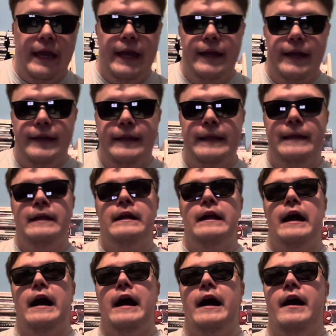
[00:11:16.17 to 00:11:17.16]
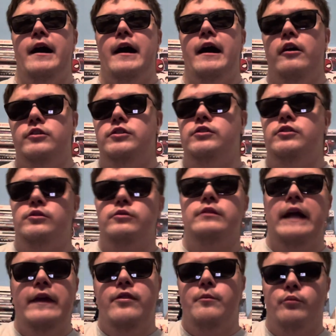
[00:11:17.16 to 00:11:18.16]
And I also do
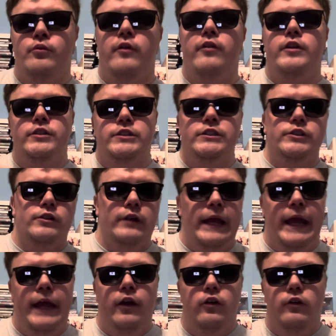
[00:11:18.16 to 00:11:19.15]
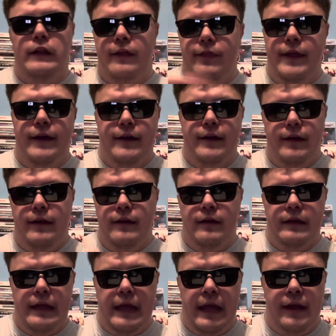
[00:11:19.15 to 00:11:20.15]
like the brother-sister angle. I think
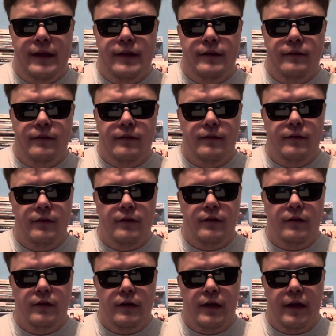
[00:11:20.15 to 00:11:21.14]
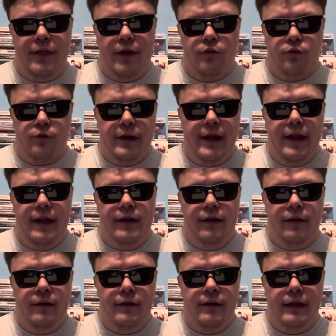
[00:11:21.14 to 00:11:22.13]
Ray
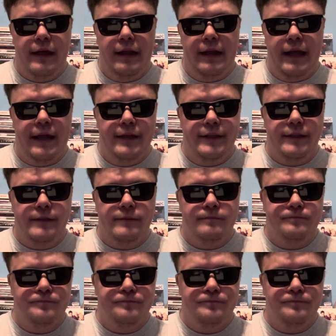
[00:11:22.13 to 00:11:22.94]
and Andy